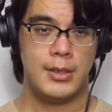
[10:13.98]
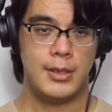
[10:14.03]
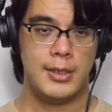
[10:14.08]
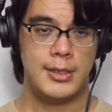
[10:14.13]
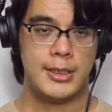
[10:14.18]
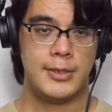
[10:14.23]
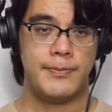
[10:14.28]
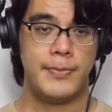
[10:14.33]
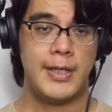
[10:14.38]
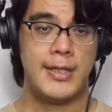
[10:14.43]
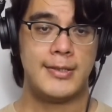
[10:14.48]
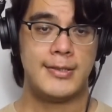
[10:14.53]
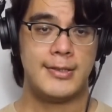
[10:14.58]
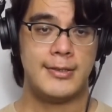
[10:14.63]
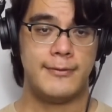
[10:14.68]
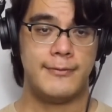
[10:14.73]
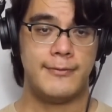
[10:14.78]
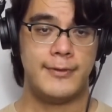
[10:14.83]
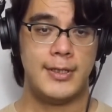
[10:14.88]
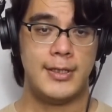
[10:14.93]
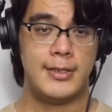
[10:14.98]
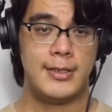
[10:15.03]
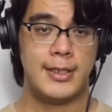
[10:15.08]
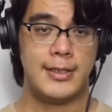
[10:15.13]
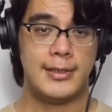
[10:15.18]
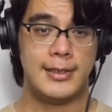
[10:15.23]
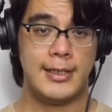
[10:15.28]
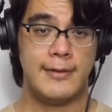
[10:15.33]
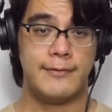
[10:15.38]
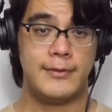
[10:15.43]
Japan's defeat had
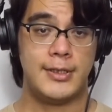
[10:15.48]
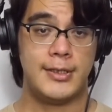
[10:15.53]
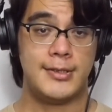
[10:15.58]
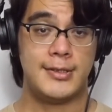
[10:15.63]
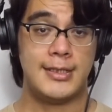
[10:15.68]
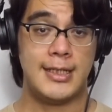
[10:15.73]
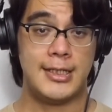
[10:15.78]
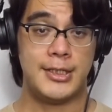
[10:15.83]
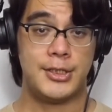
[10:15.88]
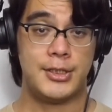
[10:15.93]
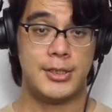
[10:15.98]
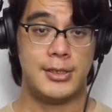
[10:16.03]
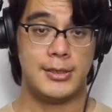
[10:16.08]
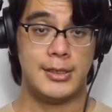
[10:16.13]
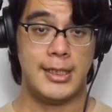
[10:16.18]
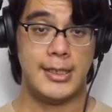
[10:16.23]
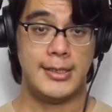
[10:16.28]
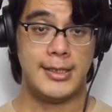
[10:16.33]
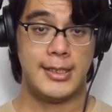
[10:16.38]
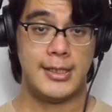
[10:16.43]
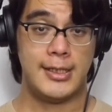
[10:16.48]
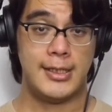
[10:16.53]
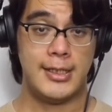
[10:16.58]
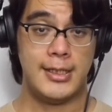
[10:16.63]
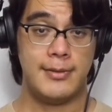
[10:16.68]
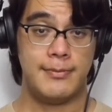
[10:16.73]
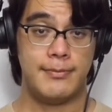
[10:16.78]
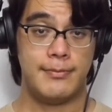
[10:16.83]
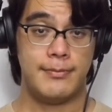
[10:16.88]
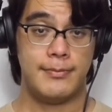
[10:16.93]
left its national
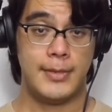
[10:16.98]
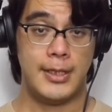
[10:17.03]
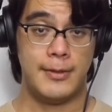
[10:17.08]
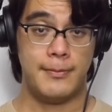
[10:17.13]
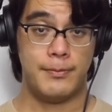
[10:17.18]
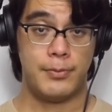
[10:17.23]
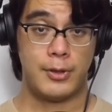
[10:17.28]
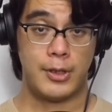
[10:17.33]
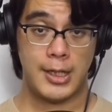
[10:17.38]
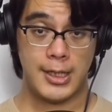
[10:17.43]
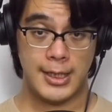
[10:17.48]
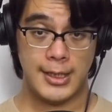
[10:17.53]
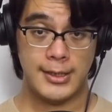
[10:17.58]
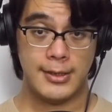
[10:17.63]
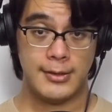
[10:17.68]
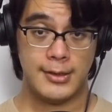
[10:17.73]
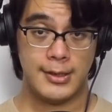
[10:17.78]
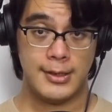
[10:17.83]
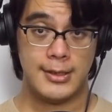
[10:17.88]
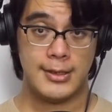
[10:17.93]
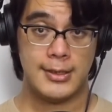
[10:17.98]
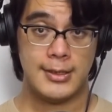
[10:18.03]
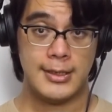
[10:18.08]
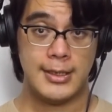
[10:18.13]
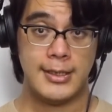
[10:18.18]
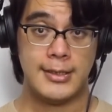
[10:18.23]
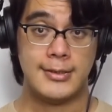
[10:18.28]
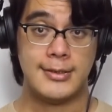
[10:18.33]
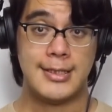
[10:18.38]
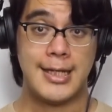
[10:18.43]
identity and pride
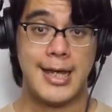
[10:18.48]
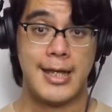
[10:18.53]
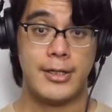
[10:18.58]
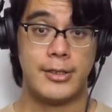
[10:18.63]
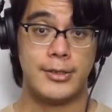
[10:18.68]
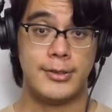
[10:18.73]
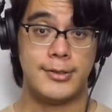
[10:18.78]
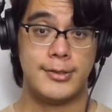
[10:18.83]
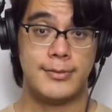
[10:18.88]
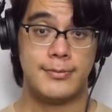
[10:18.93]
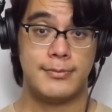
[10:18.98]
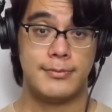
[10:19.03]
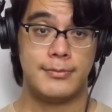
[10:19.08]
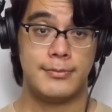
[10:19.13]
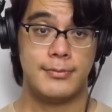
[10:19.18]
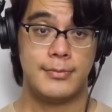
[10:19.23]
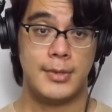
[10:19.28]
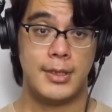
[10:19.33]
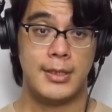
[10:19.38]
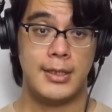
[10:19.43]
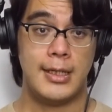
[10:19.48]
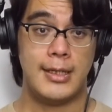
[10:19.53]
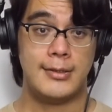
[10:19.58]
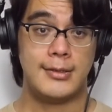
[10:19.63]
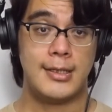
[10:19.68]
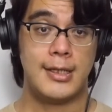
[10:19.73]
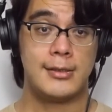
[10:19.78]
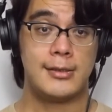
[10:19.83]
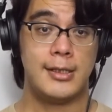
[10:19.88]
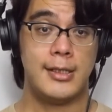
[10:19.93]
in tatters, and
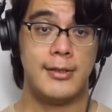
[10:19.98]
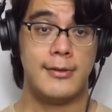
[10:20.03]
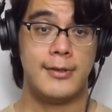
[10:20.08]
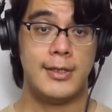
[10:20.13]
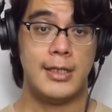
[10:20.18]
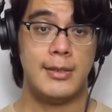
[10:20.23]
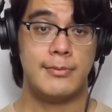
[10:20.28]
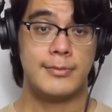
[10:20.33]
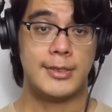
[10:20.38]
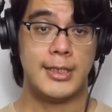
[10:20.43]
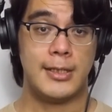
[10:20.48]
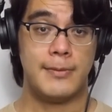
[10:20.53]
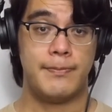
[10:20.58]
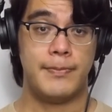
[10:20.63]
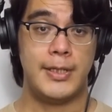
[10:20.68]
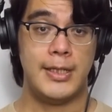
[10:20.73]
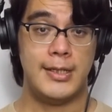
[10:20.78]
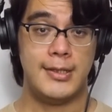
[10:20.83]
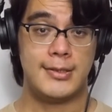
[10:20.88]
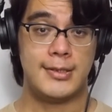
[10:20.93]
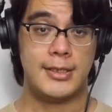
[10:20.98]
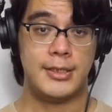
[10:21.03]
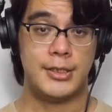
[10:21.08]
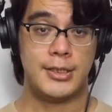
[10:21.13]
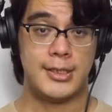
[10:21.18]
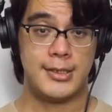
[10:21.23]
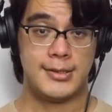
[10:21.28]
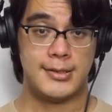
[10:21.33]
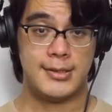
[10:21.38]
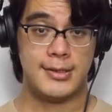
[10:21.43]
tackling themes like peace and
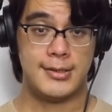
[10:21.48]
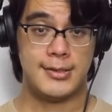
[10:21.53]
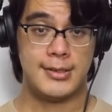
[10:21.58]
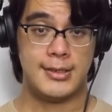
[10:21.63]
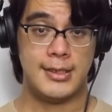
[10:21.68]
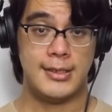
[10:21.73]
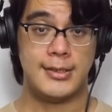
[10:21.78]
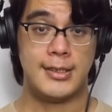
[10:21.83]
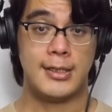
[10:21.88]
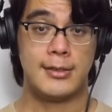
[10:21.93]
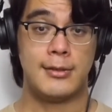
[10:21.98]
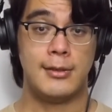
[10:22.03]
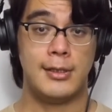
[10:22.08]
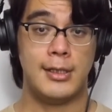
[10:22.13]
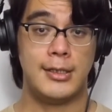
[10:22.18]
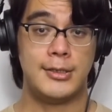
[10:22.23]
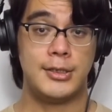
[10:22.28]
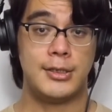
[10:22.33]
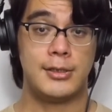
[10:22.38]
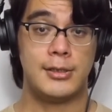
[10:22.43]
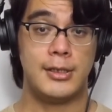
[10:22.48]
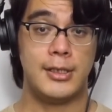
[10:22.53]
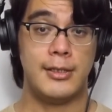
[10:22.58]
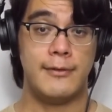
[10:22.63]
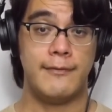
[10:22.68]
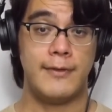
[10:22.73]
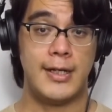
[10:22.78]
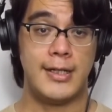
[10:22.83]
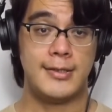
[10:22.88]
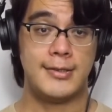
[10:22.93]
justice in a technologically
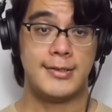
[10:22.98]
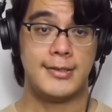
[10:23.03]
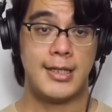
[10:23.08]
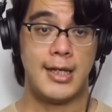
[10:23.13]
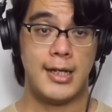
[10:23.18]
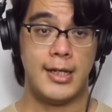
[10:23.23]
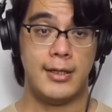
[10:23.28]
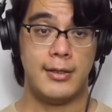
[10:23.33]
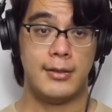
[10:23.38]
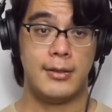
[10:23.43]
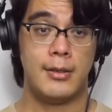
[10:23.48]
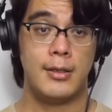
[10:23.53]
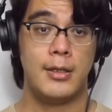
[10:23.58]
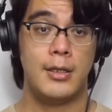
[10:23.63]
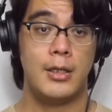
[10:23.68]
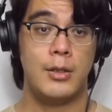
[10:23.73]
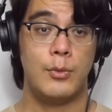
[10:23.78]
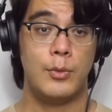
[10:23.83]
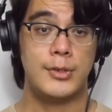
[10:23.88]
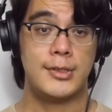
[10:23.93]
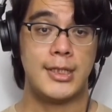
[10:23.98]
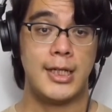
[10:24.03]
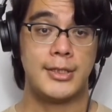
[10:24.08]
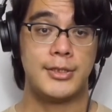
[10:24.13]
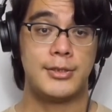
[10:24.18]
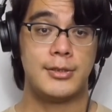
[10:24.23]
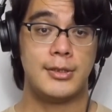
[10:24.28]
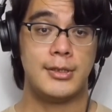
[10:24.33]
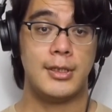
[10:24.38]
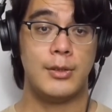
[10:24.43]
advanced setting was
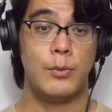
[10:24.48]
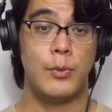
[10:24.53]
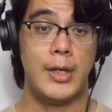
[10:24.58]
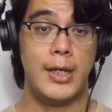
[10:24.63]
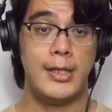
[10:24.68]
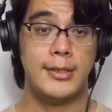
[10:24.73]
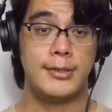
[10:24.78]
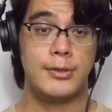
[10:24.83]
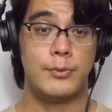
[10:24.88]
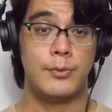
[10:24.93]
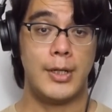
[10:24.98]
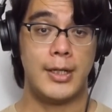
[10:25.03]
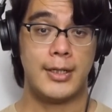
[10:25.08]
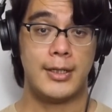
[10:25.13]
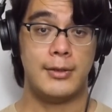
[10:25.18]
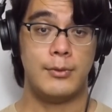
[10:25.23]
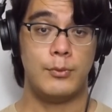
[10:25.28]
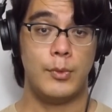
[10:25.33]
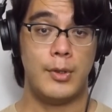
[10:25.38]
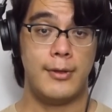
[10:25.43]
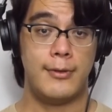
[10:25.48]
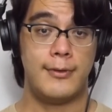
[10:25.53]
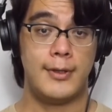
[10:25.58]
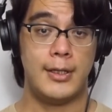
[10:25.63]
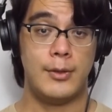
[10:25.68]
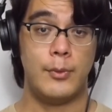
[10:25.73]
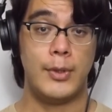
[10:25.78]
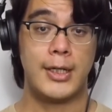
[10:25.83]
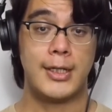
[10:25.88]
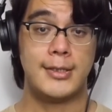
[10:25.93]
actually a way to reckon with
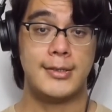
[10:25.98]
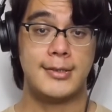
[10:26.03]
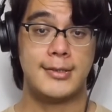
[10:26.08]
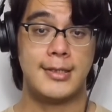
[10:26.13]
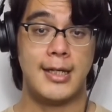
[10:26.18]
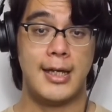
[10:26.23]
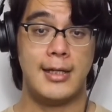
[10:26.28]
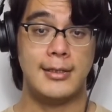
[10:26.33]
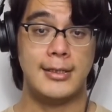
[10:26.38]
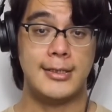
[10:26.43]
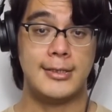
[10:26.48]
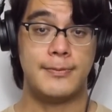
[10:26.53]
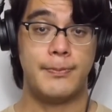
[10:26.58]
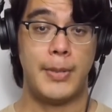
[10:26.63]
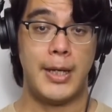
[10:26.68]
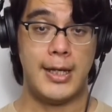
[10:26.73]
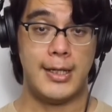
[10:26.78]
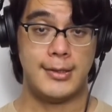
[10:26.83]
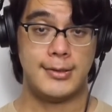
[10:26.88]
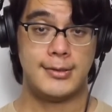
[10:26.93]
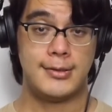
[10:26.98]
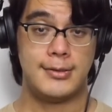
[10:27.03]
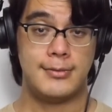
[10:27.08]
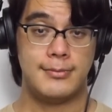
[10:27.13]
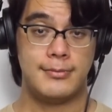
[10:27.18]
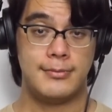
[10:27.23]
and reconcile its past.